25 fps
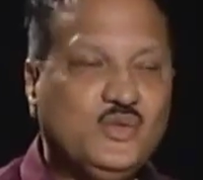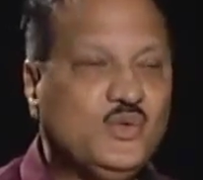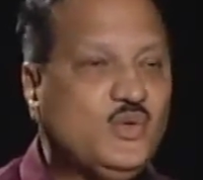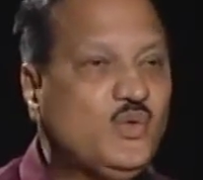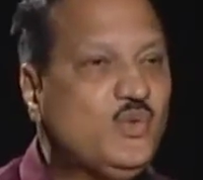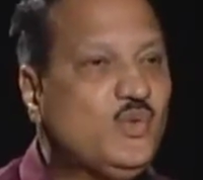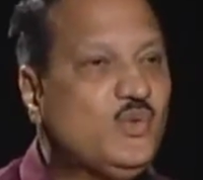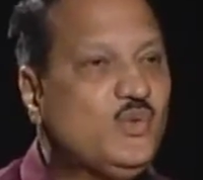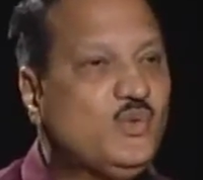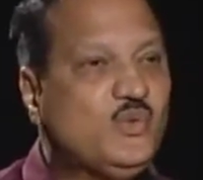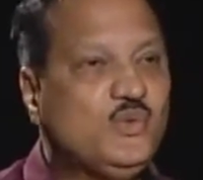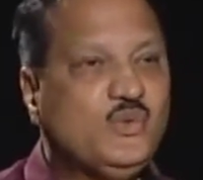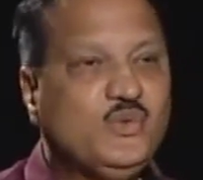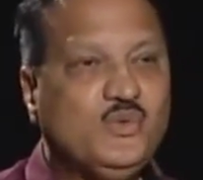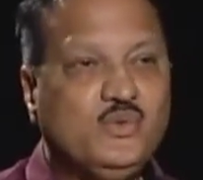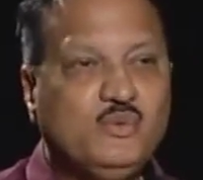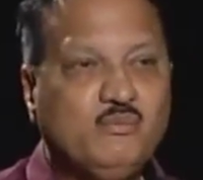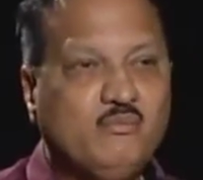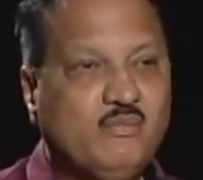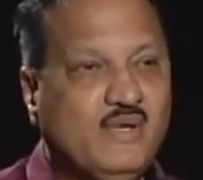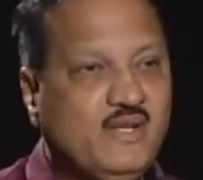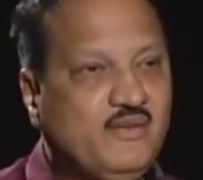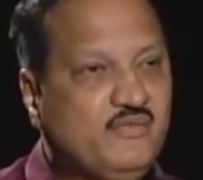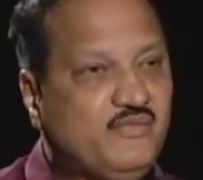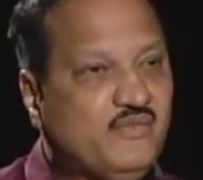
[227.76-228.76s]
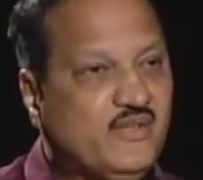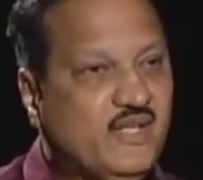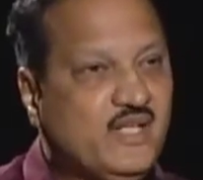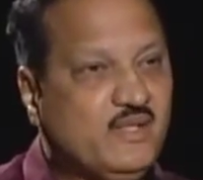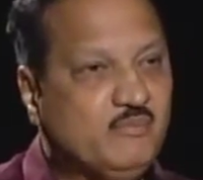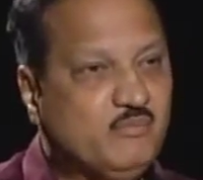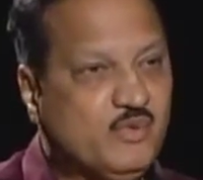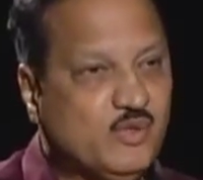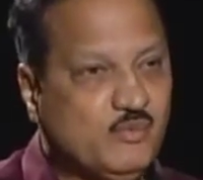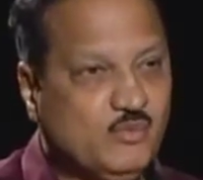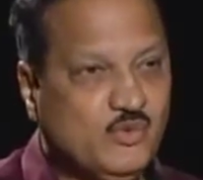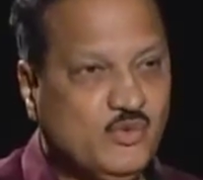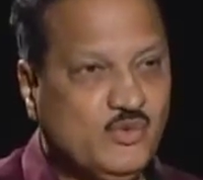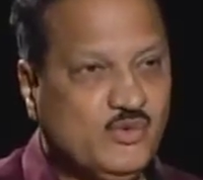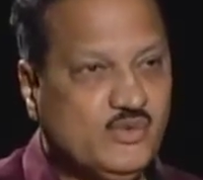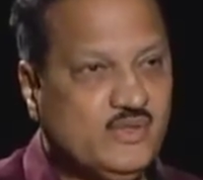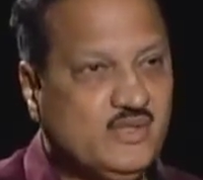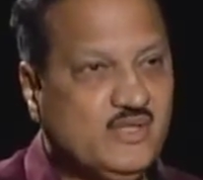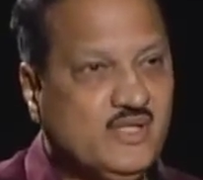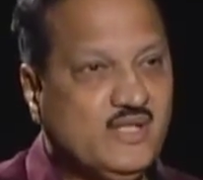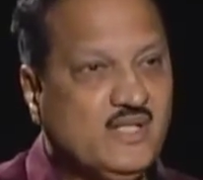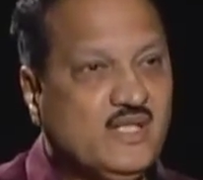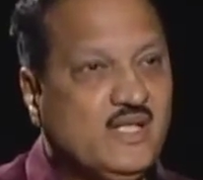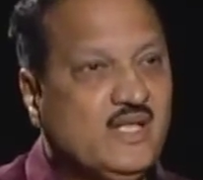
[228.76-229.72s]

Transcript: No, my friend Pramod.